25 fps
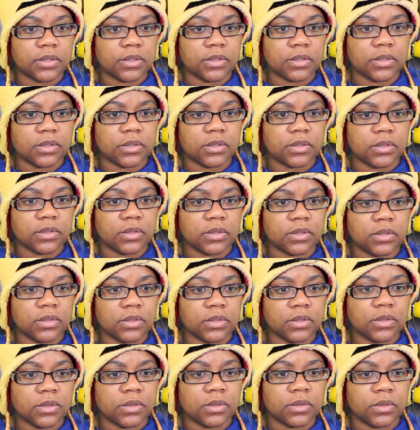
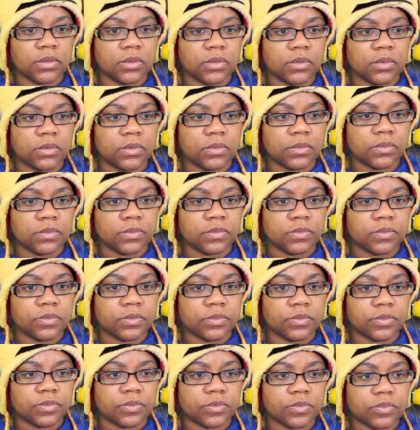
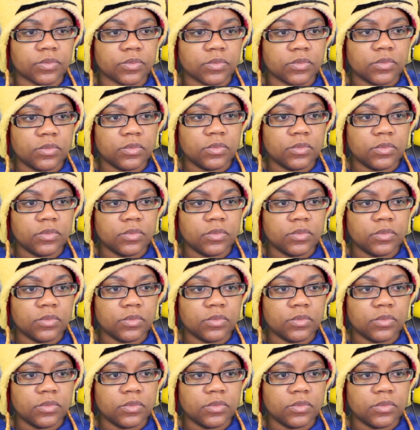No one is speaking in this clip.